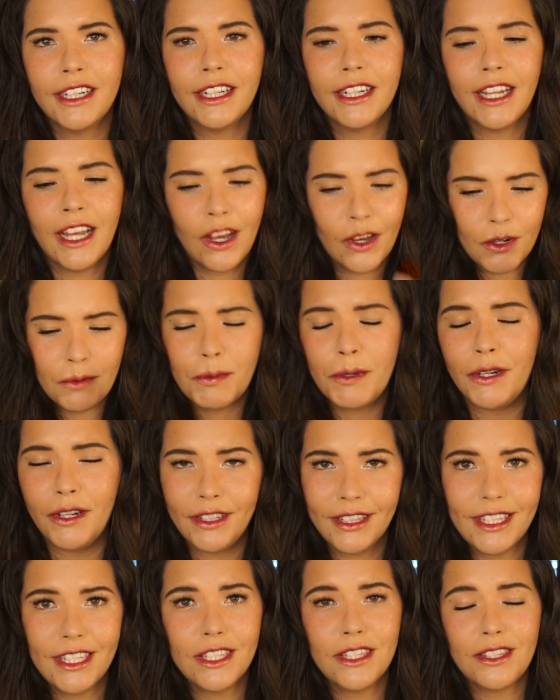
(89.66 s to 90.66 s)
how to put
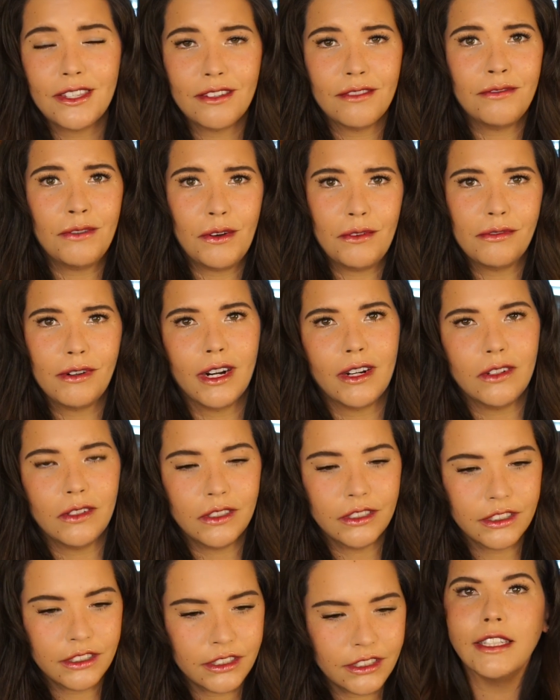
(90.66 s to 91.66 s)
on these faux
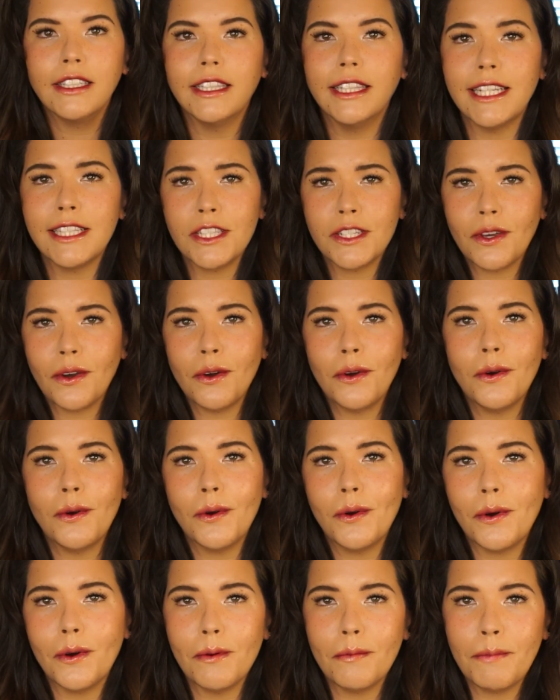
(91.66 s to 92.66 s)
freckles. Let's
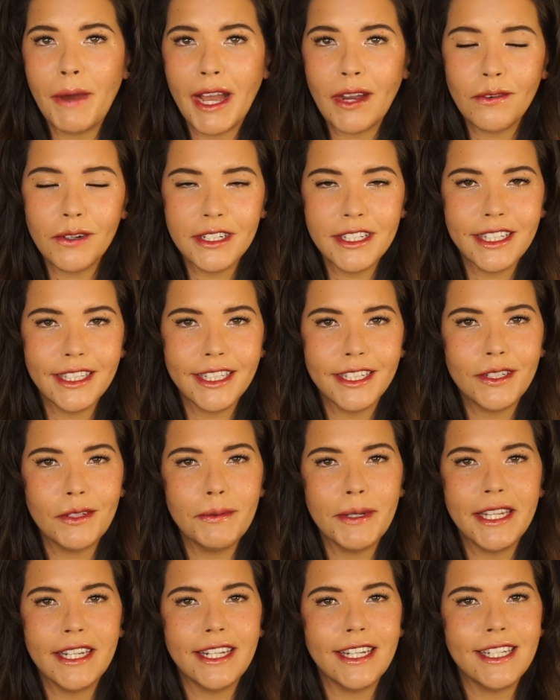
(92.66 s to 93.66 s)
go backwards a little
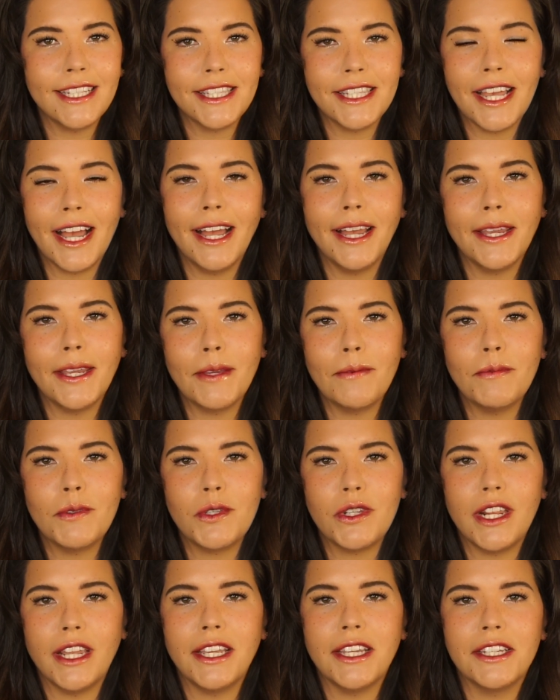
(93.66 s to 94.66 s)
bit in time.
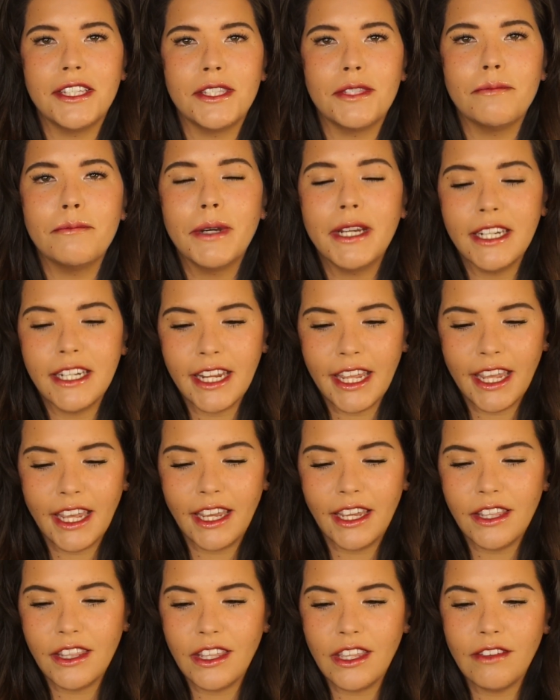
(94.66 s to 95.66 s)
Today is
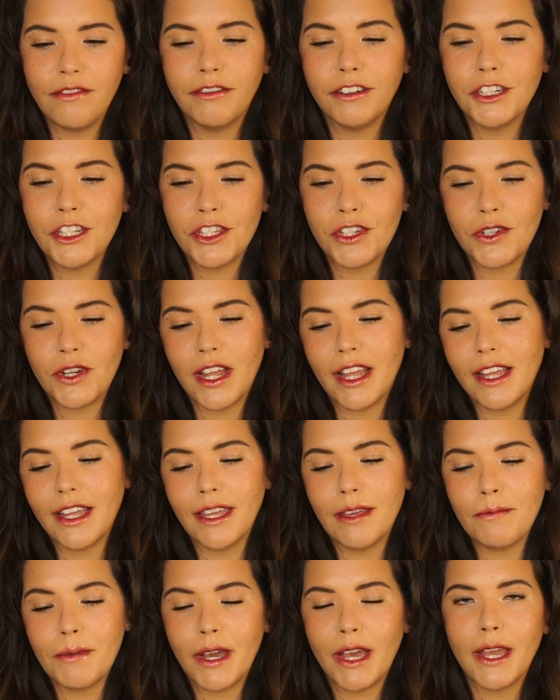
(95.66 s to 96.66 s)
Monday. The first
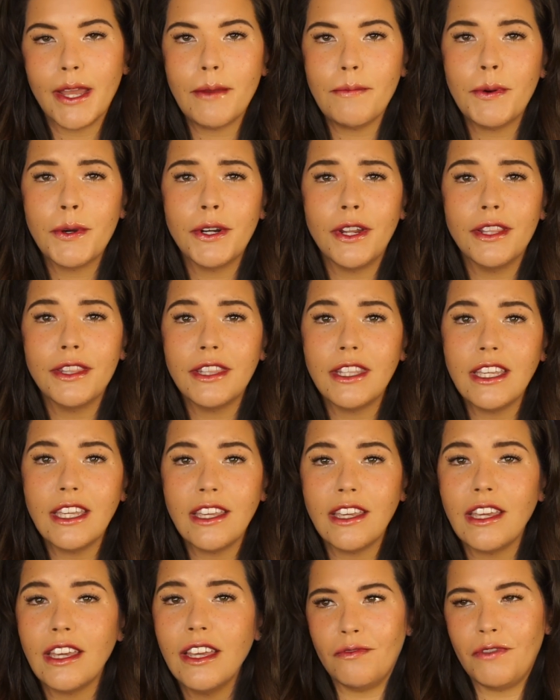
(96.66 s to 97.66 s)
time I put on
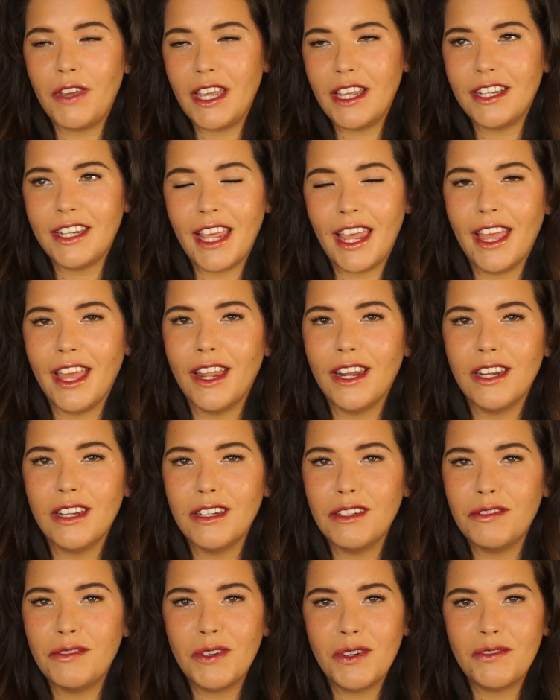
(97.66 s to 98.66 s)
the fake
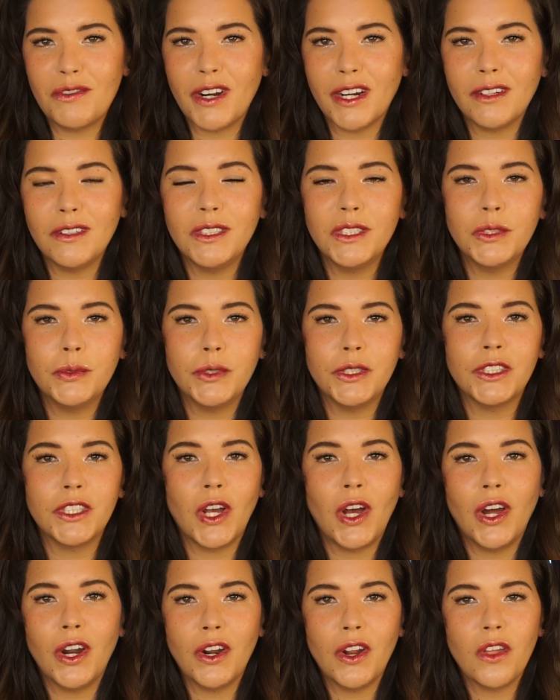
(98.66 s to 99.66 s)
tan faux freckles was
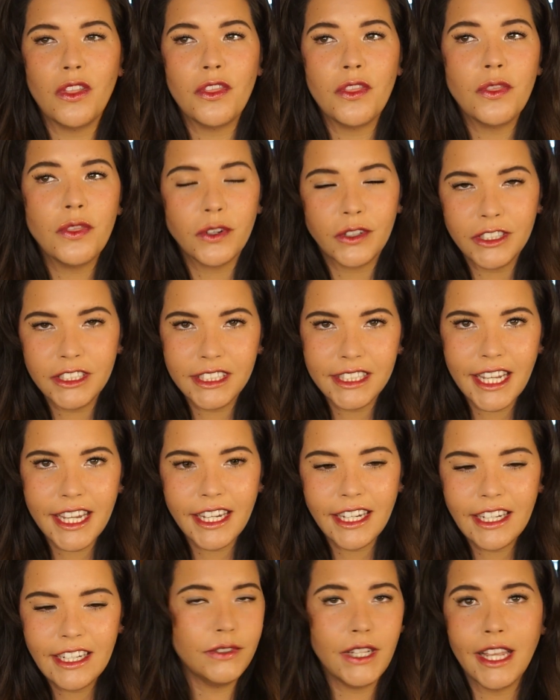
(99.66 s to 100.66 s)
on
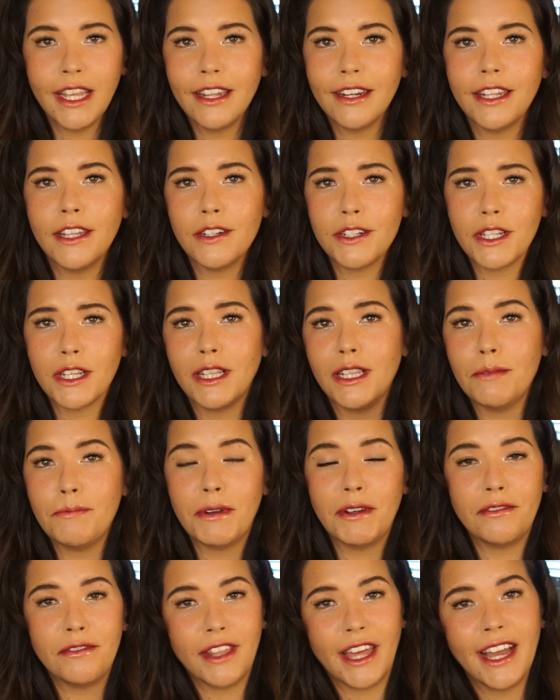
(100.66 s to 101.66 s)
Thursday and here's a
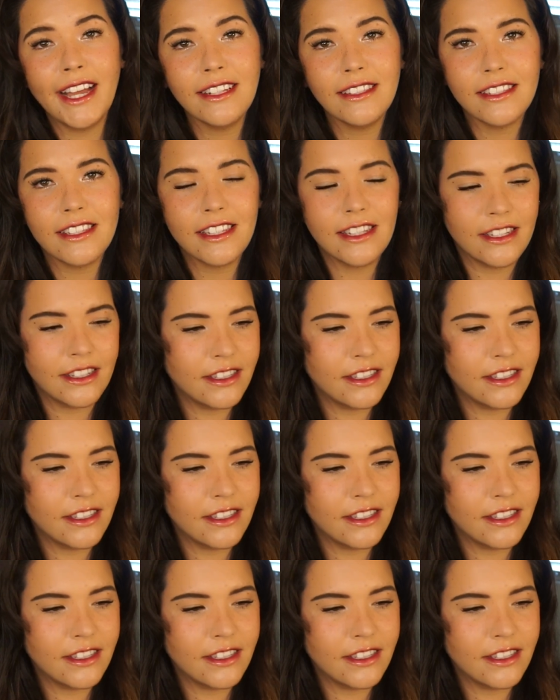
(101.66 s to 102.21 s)
clip of that.